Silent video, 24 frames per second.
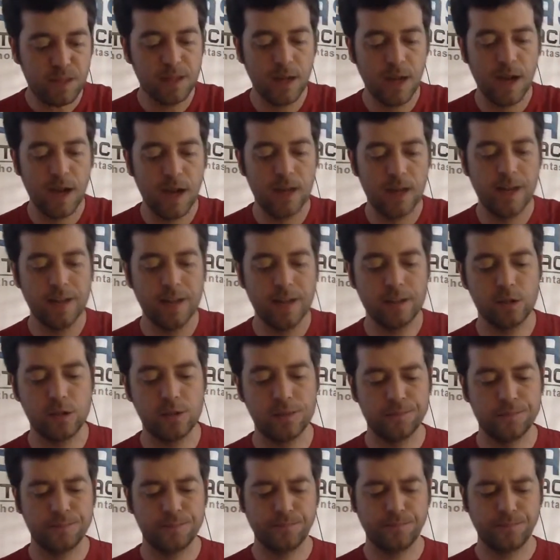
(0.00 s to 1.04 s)

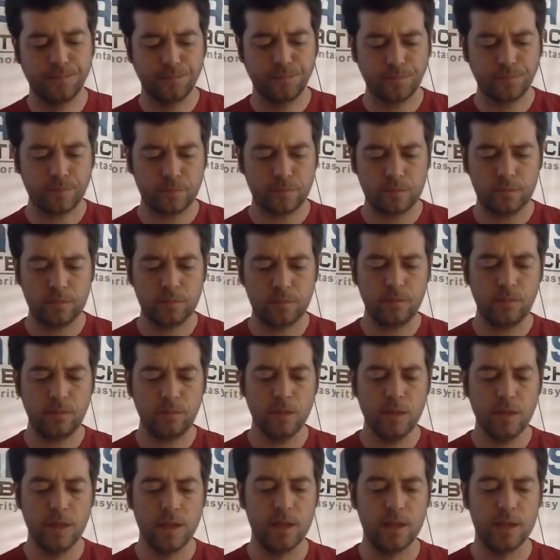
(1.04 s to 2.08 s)
Next
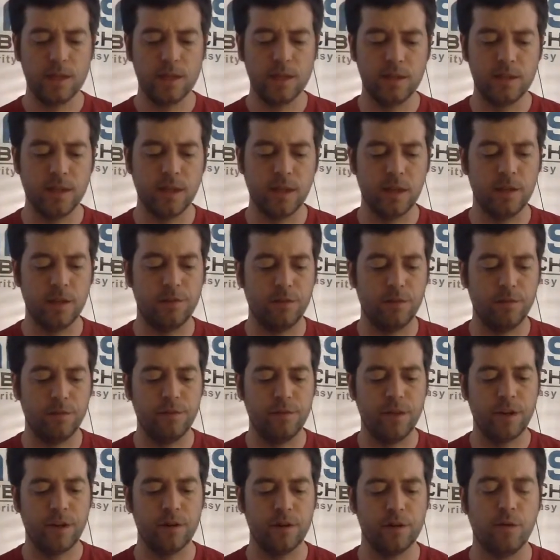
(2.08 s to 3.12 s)
is from
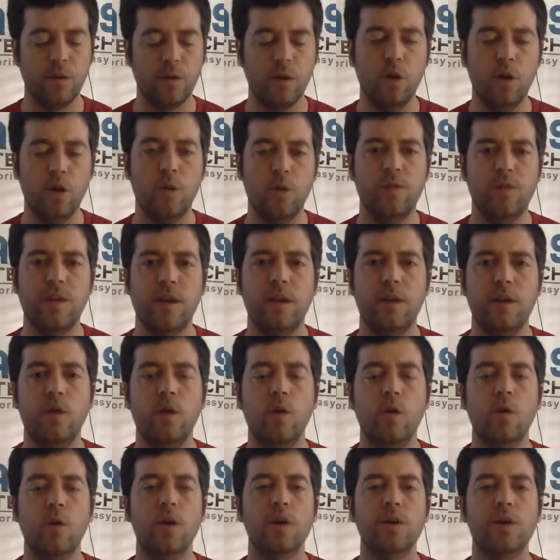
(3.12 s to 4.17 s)
Vickers Road. We've got
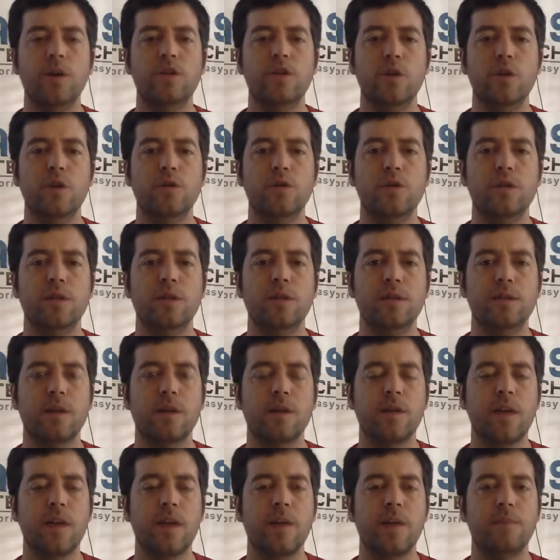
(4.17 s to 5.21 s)
Norwich hosting
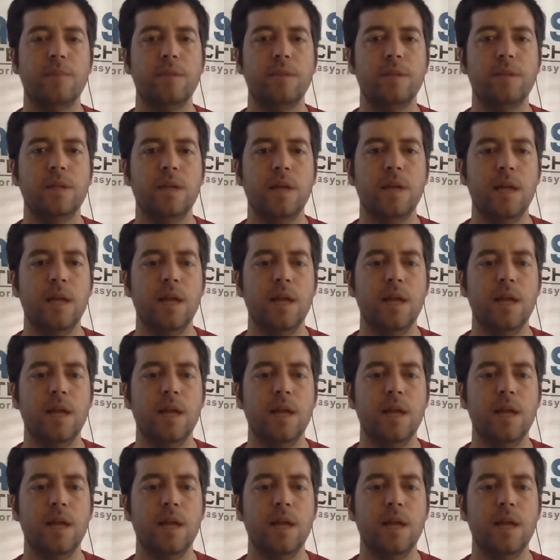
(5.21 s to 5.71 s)
Southampton.